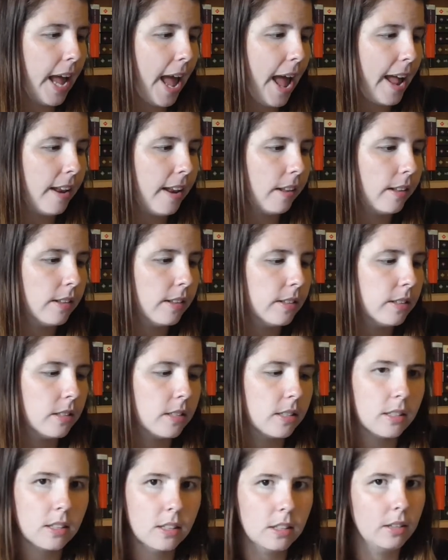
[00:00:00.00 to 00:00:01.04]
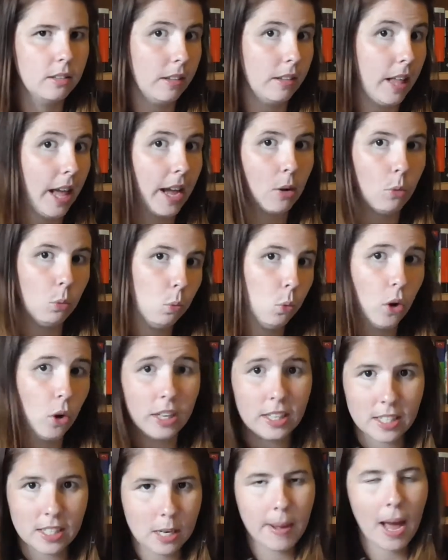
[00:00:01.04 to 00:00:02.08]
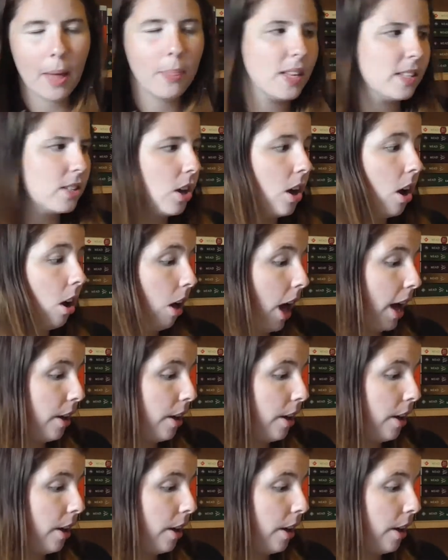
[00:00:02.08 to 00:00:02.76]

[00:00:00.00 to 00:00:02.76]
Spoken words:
And like, what is it about this girl?